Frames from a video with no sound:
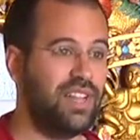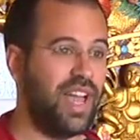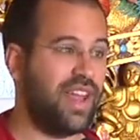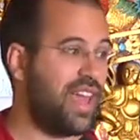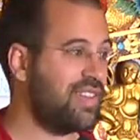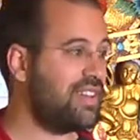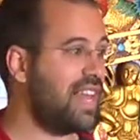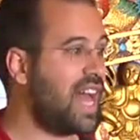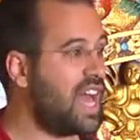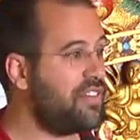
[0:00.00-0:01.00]
And as
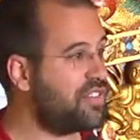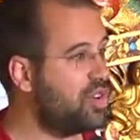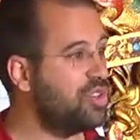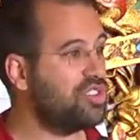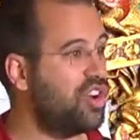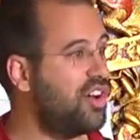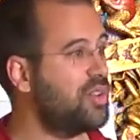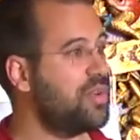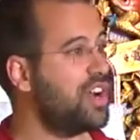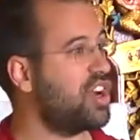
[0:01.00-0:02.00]
life goes on,
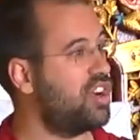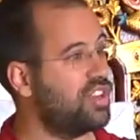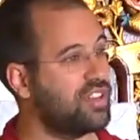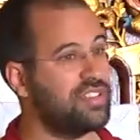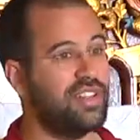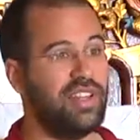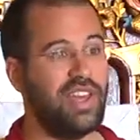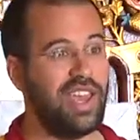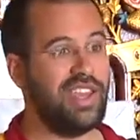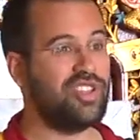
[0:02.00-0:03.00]
we are constantly
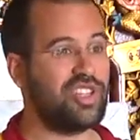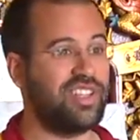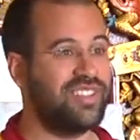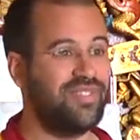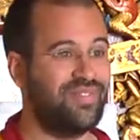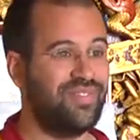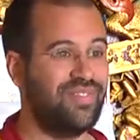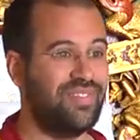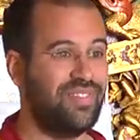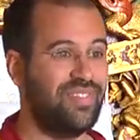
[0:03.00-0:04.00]
aging.
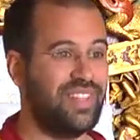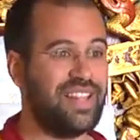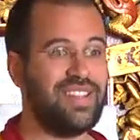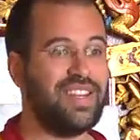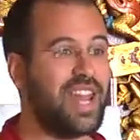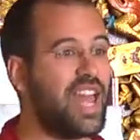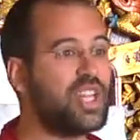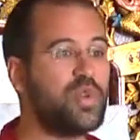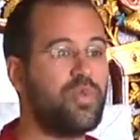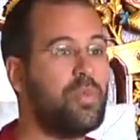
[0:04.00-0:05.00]
That's a
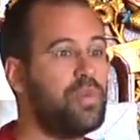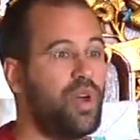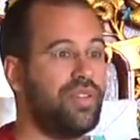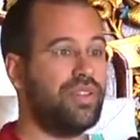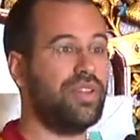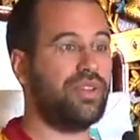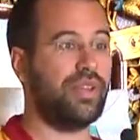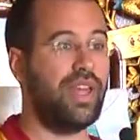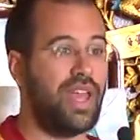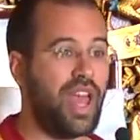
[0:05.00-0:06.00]
natural process.
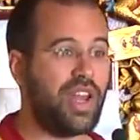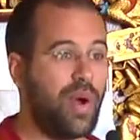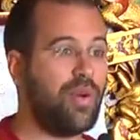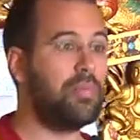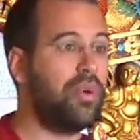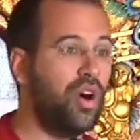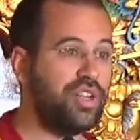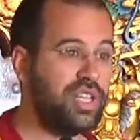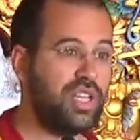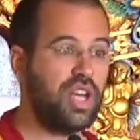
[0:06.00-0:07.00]
And our
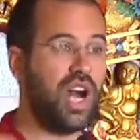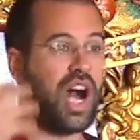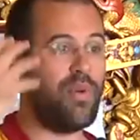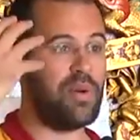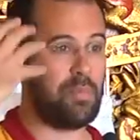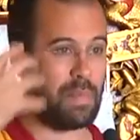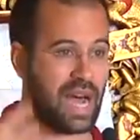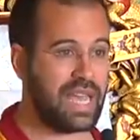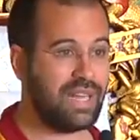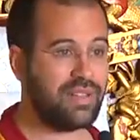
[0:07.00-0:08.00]
body, our
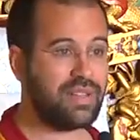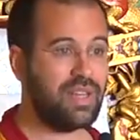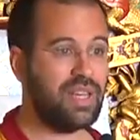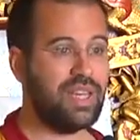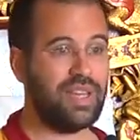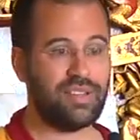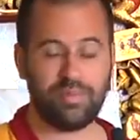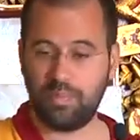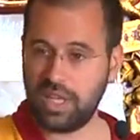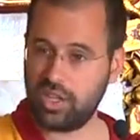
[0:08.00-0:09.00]
mind, it's
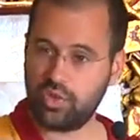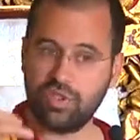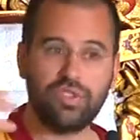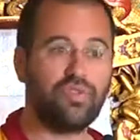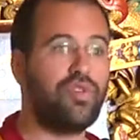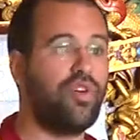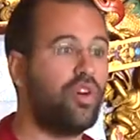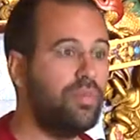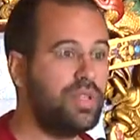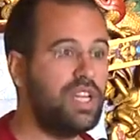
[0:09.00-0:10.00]
being
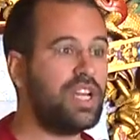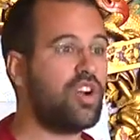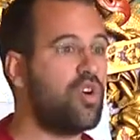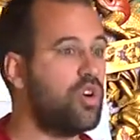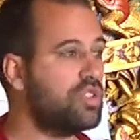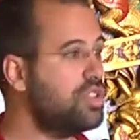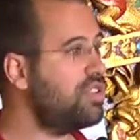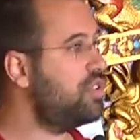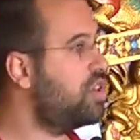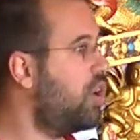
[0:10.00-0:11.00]
transformed in accordance
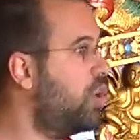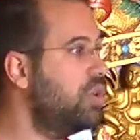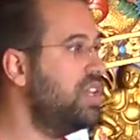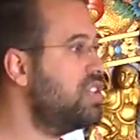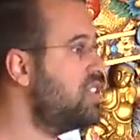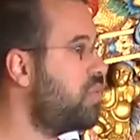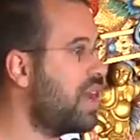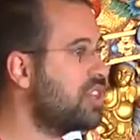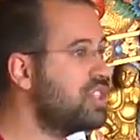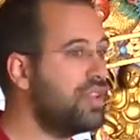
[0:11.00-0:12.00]
to all the
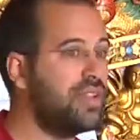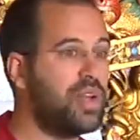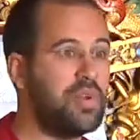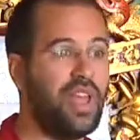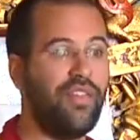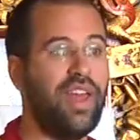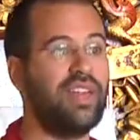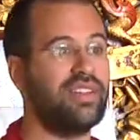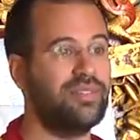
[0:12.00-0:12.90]
interactions that we have had.